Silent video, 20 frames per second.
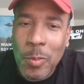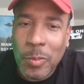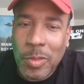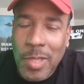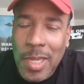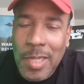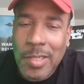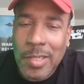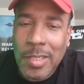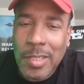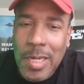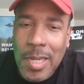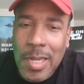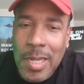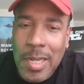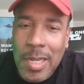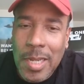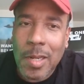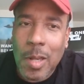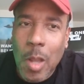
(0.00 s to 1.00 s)
who thinks she
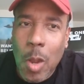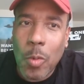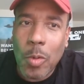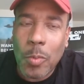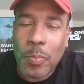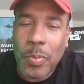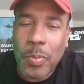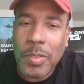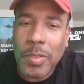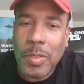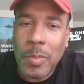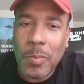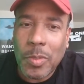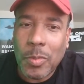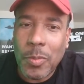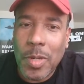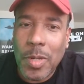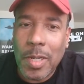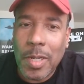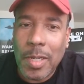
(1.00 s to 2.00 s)
got the golden pussy
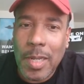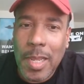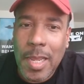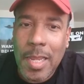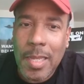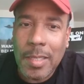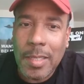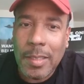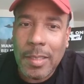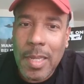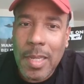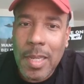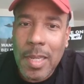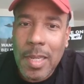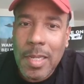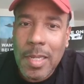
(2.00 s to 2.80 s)
between her legs,